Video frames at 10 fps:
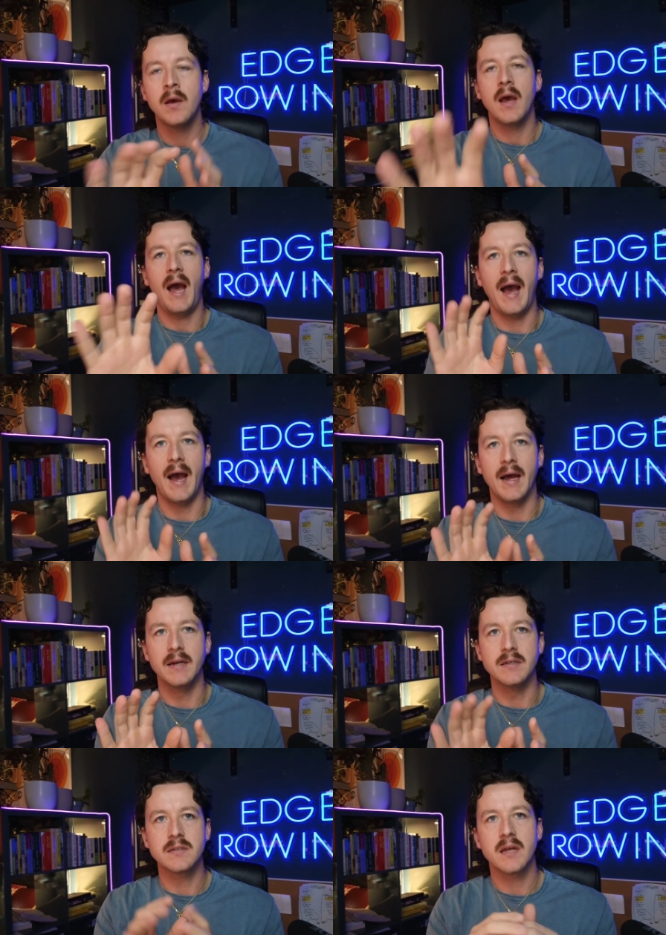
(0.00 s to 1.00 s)

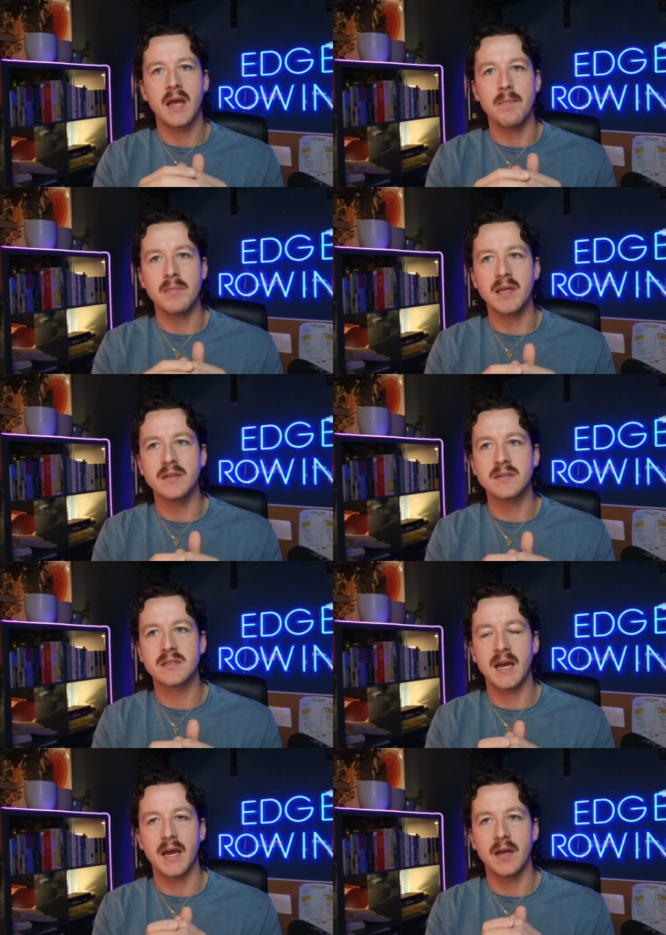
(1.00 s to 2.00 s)
and it means
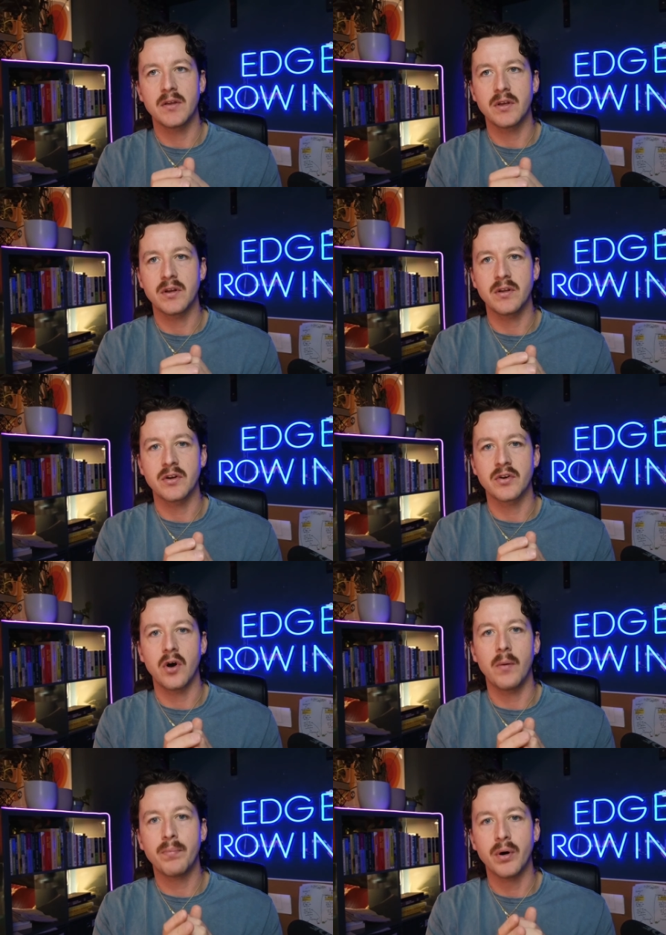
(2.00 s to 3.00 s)
that you're
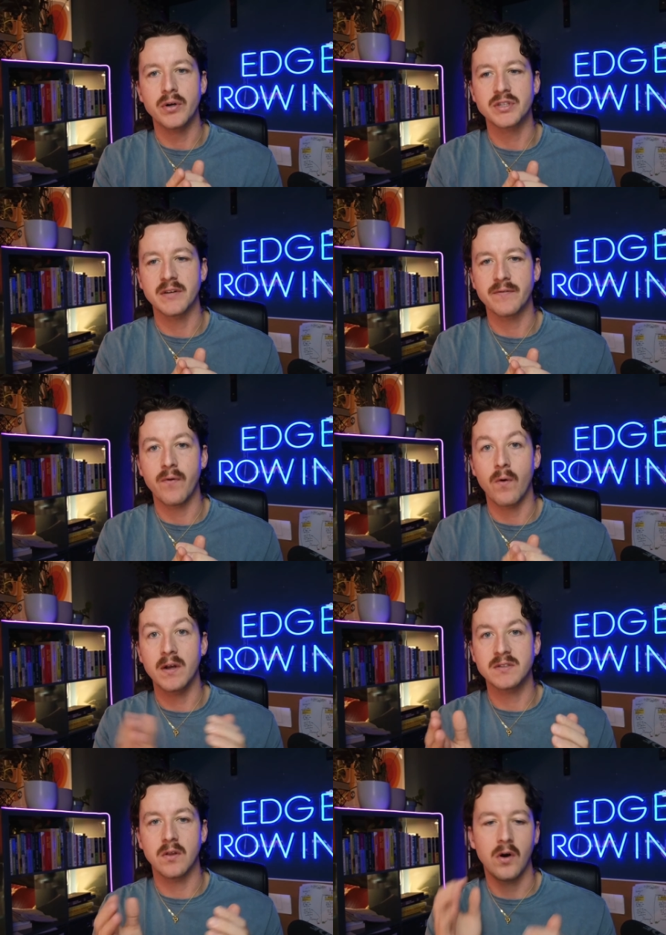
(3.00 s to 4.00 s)
not pushing for
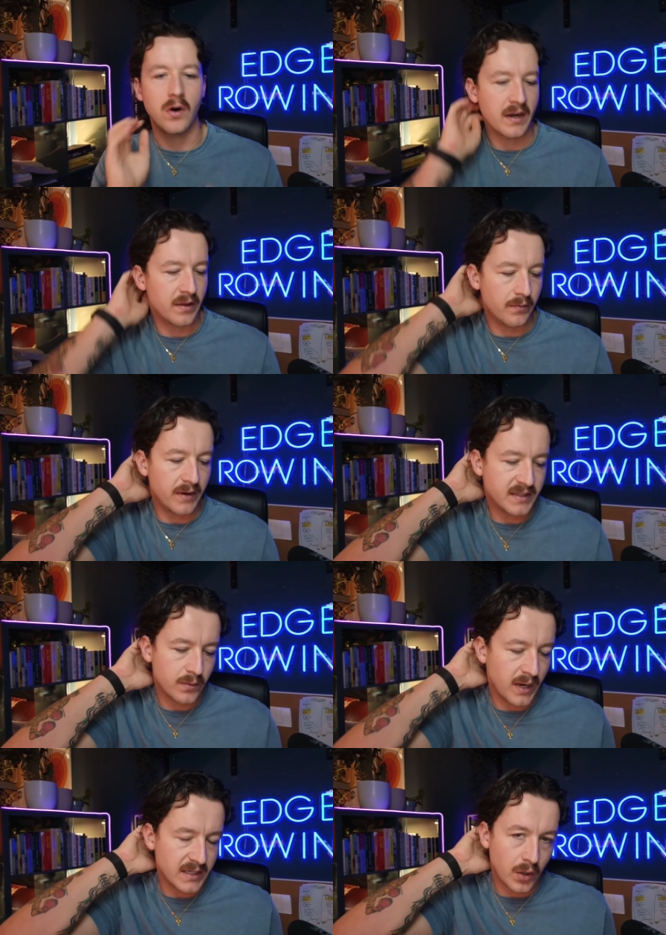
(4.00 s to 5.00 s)
as long. And the reason
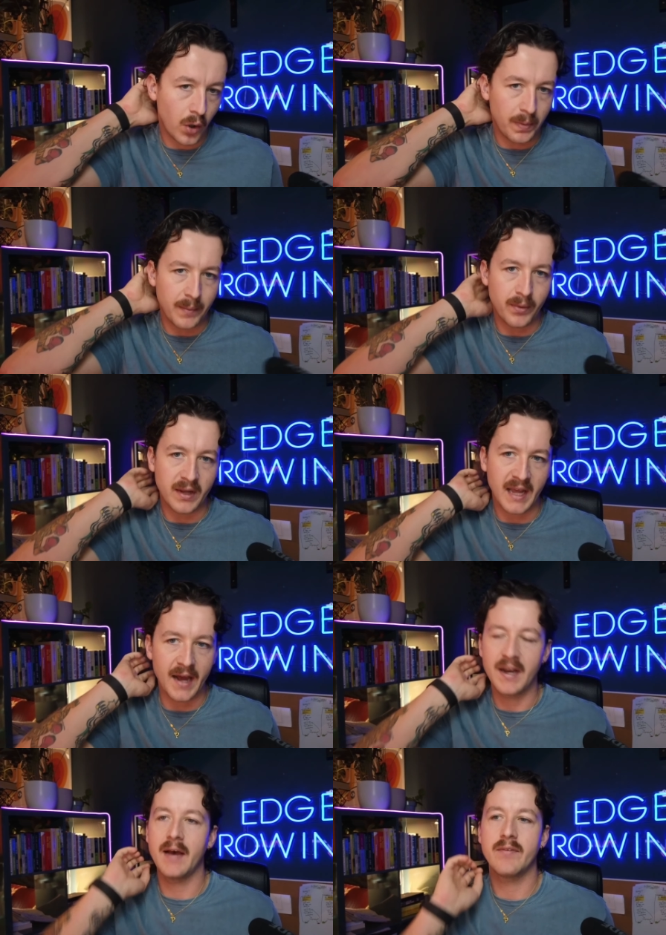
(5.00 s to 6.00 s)
why tall people
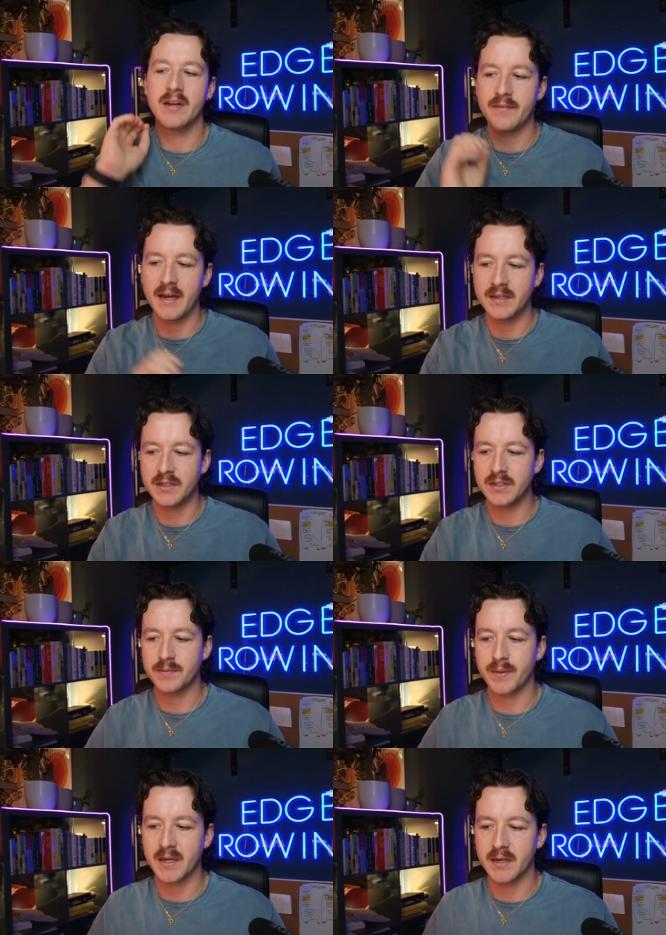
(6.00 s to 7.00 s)
can have an advantage is
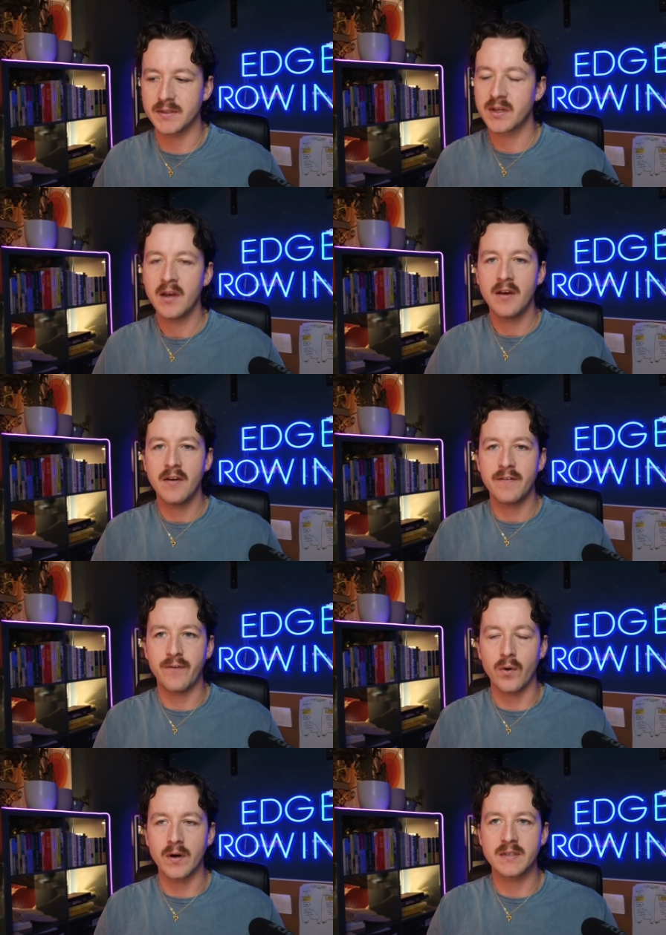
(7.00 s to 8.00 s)
because
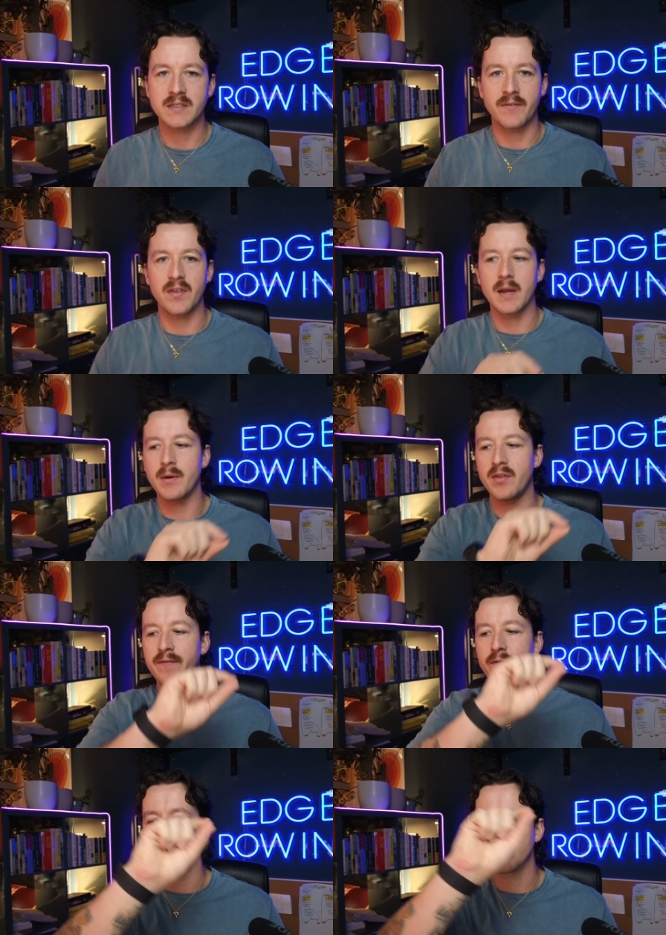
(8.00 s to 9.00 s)
force. If you think about the
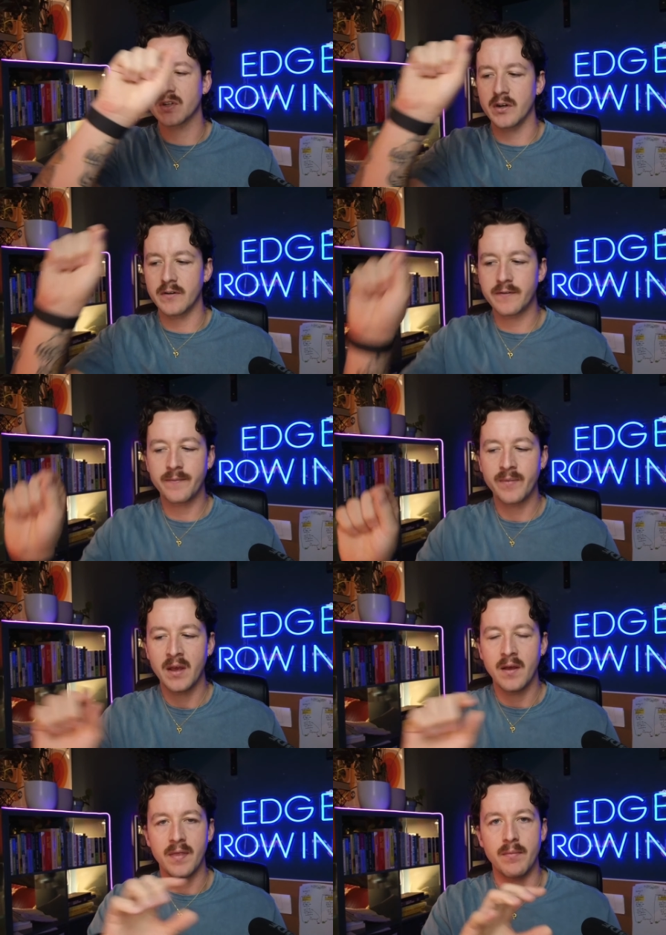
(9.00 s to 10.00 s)
force curve,
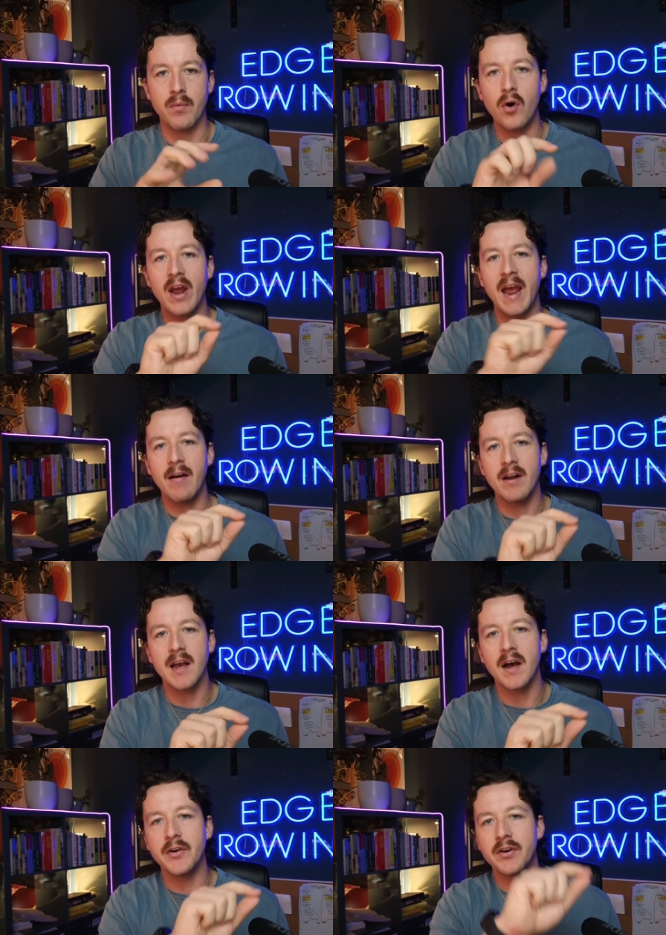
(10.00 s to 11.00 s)
the more area
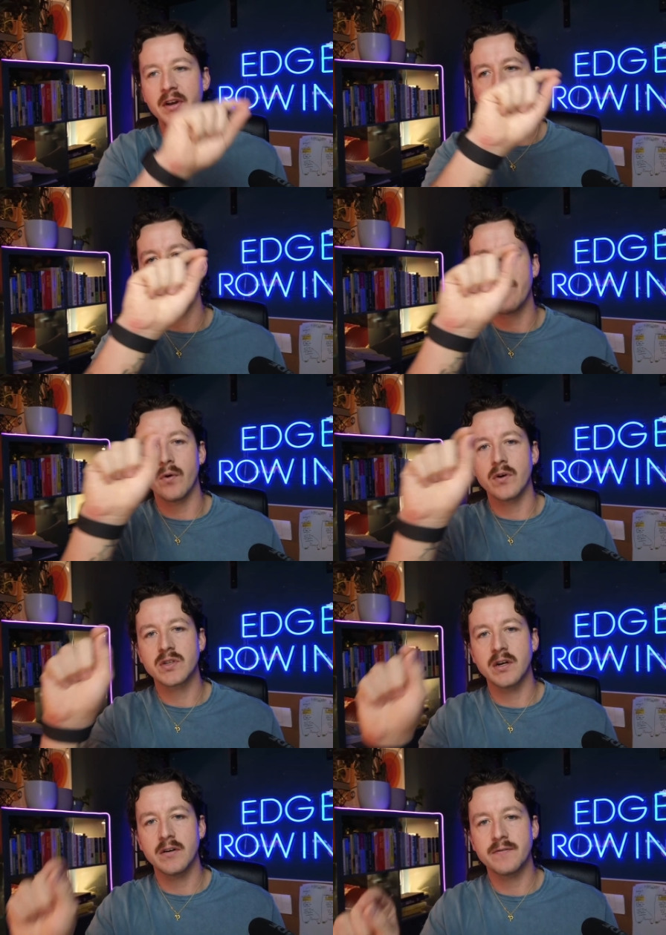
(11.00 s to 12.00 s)
underneath a force
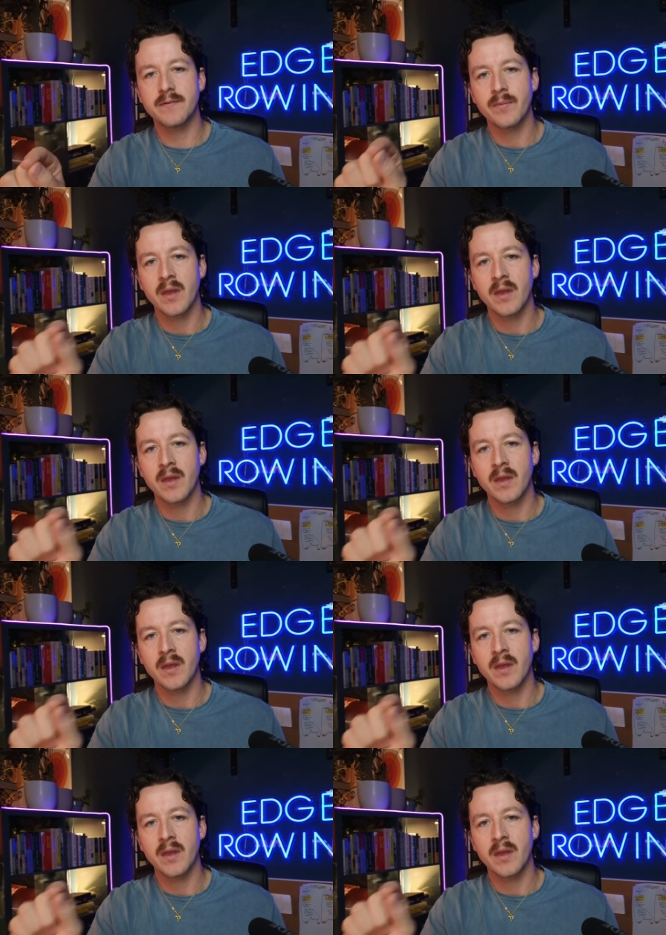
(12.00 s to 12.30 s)
curve,